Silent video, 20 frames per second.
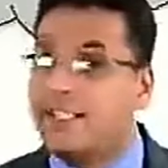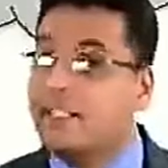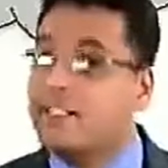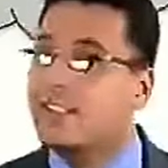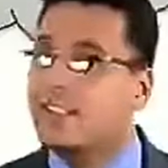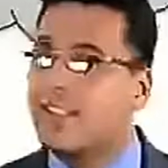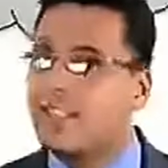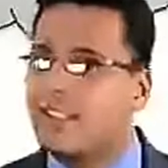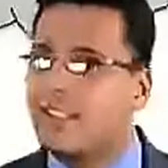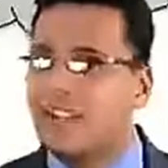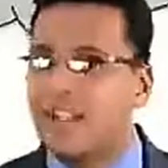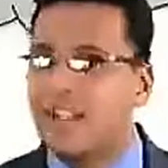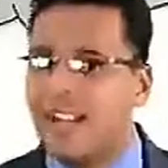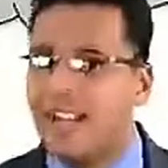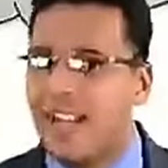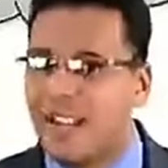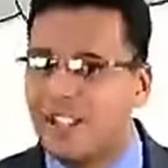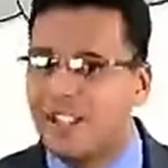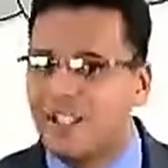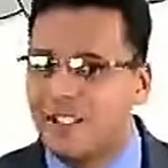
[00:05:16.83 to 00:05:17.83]
such
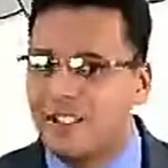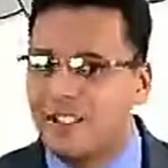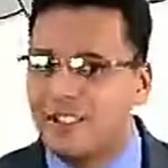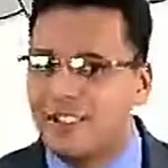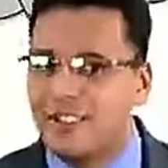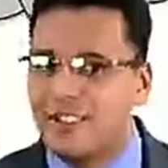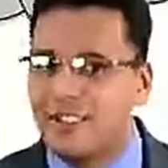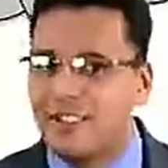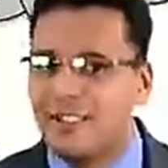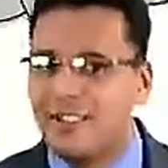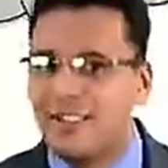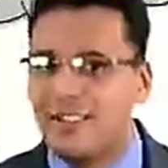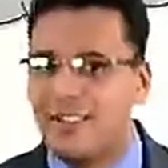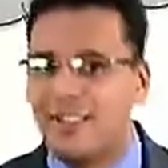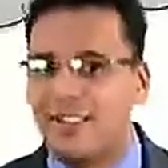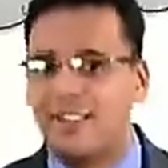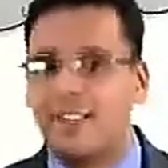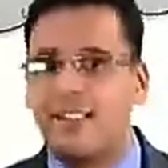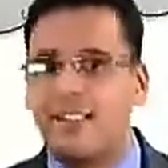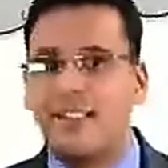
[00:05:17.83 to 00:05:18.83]
reactions
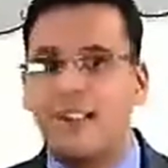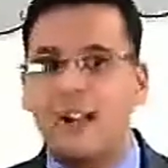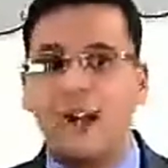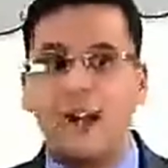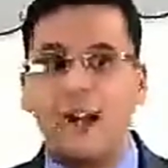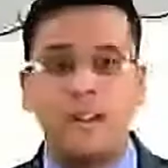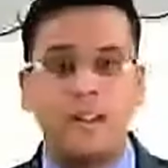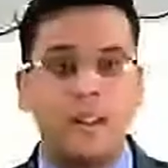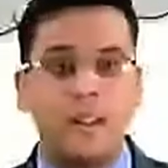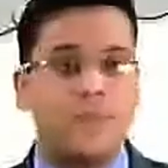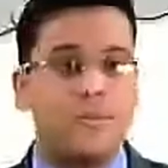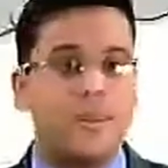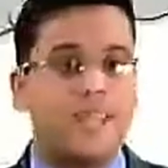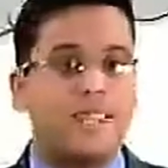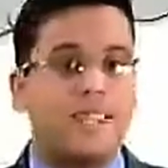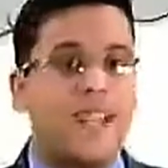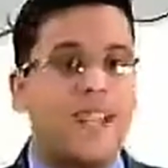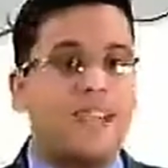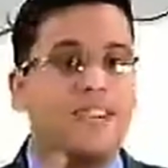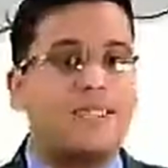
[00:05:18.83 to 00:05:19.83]
under
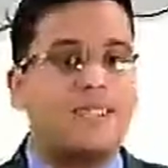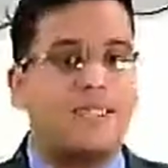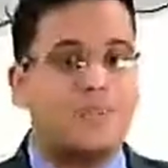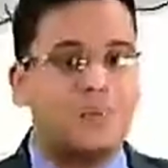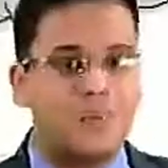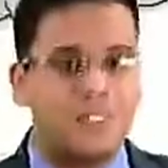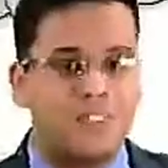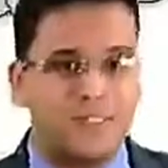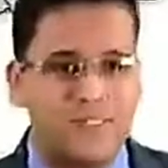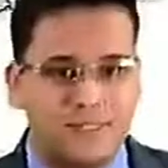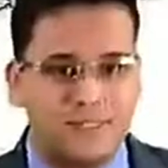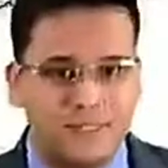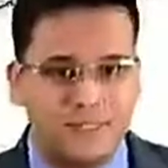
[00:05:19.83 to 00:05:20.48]
mechanisms.